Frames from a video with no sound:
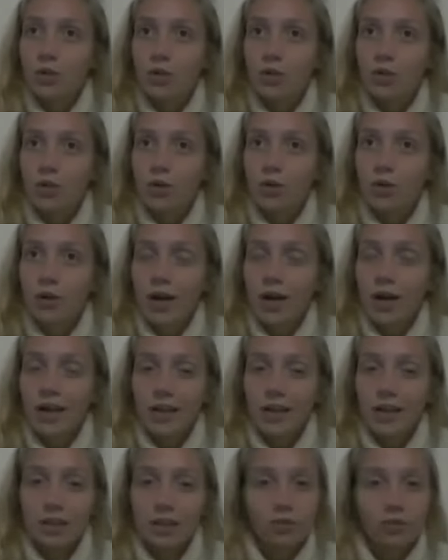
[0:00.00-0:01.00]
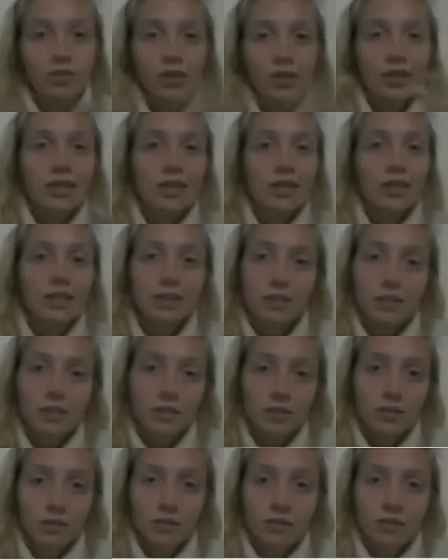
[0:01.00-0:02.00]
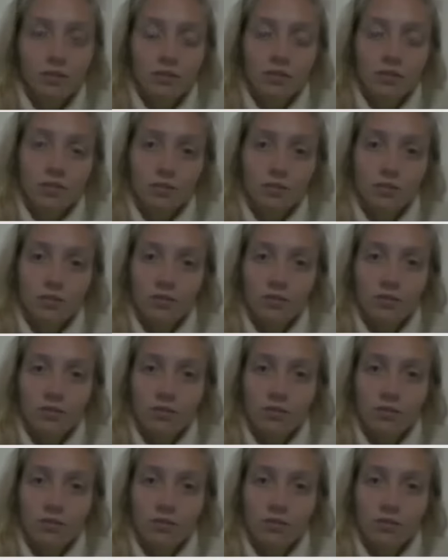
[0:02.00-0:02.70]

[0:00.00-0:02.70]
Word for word: or I guess feed the the